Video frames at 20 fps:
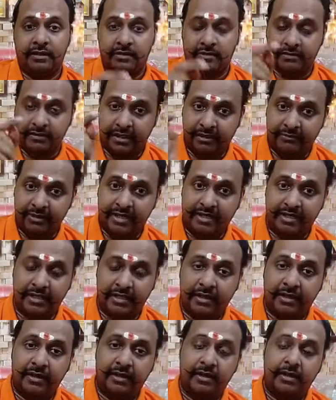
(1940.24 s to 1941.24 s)
Even
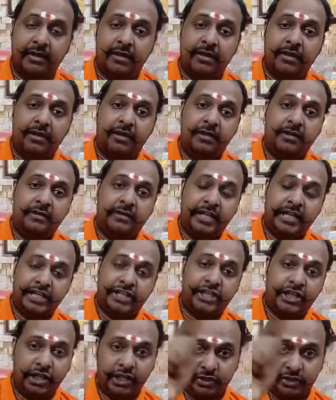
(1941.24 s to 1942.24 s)
the
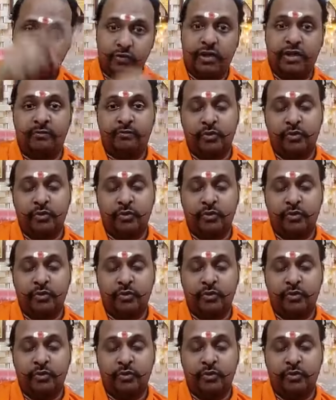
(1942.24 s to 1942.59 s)
teachers who are